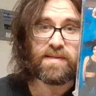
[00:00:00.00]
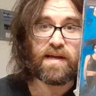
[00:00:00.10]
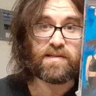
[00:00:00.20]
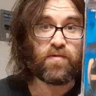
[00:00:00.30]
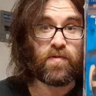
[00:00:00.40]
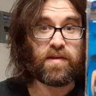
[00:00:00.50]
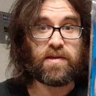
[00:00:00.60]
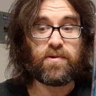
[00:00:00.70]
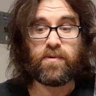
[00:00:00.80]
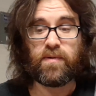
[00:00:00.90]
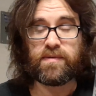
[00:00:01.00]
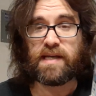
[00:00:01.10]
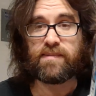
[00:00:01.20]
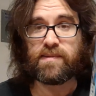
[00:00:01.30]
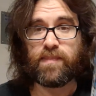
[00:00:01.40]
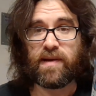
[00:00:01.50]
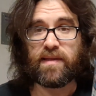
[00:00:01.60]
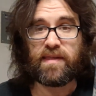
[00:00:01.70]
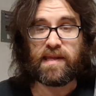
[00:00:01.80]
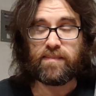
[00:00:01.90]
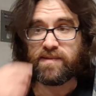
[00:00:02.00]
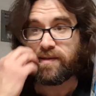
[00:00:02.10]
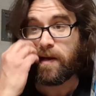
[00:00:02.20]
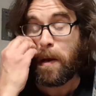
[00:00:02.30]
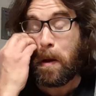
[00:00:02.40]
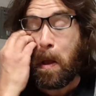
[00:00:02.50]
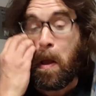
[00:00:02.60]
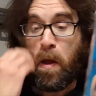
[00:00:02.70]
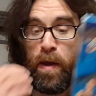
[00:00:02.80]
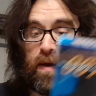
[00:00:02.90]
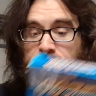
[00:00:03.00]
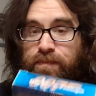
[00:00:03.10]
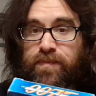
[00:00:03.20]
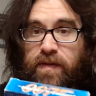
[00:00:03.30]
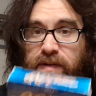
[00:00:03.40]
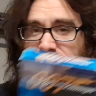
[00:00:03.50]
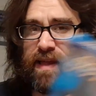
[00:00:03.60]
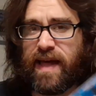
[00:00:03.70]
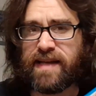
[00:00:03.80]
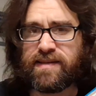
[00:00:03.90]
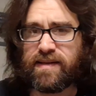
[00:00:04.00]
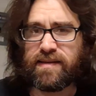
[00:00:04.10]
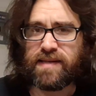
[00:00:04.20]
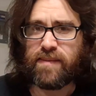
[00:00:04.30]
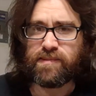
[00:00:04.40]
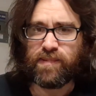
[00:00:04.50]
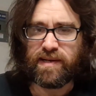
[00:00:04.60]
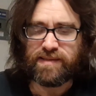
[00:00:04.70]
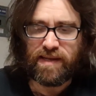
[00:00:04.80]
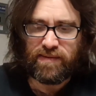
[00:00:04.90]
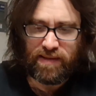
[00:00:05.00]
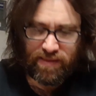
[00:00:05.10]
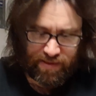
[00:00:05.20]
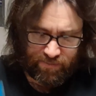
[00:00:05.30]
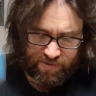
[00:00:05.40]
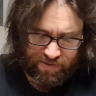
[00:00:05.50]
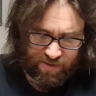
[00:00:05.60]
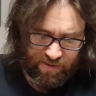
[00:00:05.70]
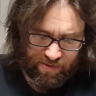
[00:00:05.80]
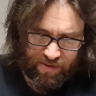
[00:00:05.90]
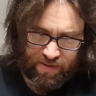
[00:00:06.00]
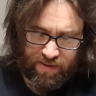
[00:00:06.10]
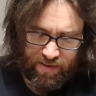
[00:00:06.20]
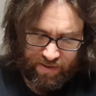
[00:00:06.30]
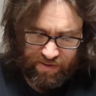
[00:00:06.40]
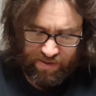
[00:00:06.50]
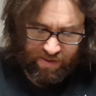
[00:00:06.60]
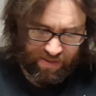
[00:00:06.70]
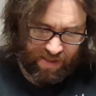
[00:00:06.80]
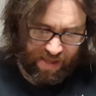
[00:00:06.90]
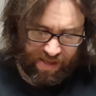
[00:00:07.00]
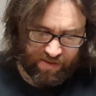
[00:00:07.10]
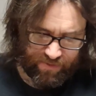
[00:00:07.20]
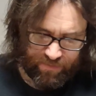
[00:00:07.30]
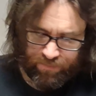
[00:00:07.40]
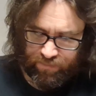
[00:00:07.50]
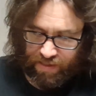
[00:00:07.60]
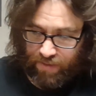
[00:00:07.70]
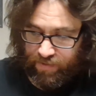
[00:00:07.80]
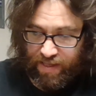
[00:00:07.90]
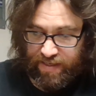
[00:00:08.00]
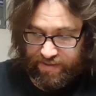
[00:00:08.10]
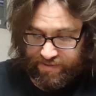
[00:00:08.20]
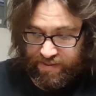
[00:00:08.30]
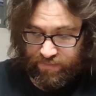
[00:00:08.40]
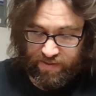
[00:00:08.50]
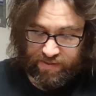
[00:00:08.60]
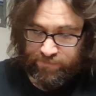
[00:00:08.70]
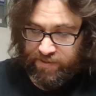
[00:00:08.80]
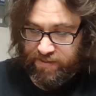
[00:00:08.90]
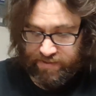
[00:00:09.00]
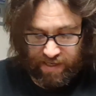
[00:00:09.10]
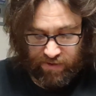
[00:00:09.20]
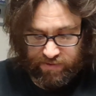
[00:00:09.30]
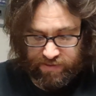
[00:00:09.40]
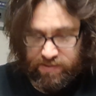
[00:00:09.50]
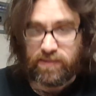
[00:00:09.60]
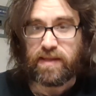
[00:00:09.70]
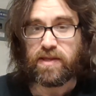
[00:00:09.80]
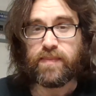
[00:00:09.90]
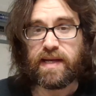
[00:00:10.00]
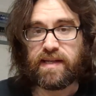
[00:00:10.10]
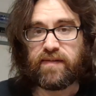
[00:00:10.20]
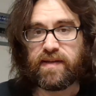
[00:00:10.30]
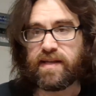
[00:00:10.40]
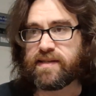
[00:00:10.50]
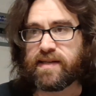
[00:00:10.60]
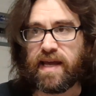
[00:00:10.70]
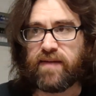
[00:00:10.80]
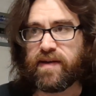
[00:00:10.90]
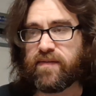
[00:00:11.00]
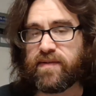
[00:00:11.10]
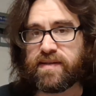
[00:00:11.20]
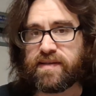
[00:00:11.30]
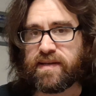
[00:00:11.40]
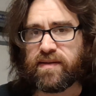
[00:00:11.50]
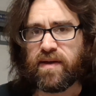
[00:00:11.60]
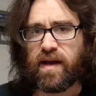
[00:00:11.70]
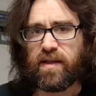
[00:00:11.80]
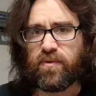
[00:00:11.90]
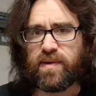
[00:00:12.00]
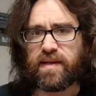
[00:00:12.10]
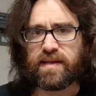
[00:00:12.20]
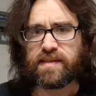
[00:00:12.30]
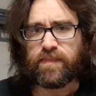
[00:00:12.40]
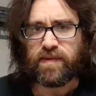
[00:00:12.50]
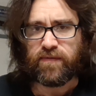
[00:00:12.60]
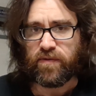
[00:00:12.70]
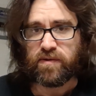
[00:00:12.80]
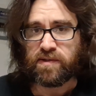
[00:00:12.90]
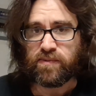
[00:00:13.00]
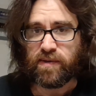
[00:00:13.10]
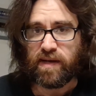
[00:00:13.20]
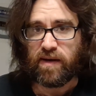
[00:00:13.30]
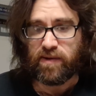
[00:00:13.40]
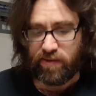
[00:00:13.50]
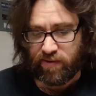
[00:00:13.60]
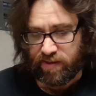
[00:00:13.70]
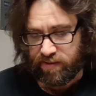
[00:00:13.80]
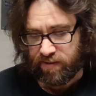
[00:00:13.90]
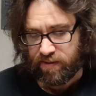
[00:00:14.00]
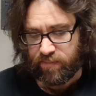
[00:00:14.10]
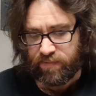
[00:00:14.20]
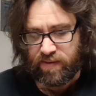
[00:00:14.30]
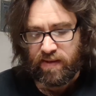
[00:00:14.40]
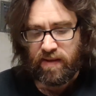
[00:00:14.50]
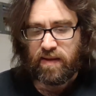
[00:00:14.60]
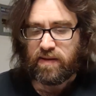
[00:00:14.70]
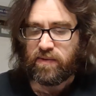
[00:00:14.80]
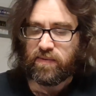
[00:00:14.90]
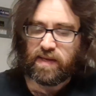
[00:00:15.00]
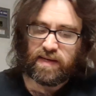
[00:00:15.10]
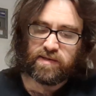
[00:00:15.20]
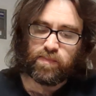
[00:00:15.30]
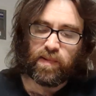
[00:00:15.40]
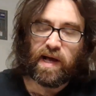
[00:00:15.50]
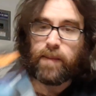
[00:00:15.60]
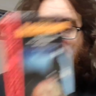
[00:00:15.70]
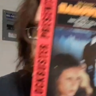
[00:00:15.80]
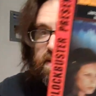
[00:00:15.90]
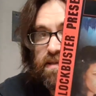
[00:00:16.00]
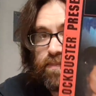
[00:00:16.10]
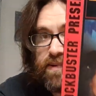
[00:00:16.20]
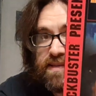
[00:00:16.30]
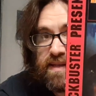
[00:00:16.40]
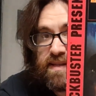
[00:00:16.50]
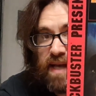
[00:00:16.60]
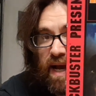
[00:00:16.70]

song. It's a really cool James Bond theme song. Really classic James Bond sounding theme song in that. I'm glad he sent me this because I was just looking through my DVDs and I have every single Halloween except the first one. I don't know how I ended up doing that. Here's Blockbuster Presents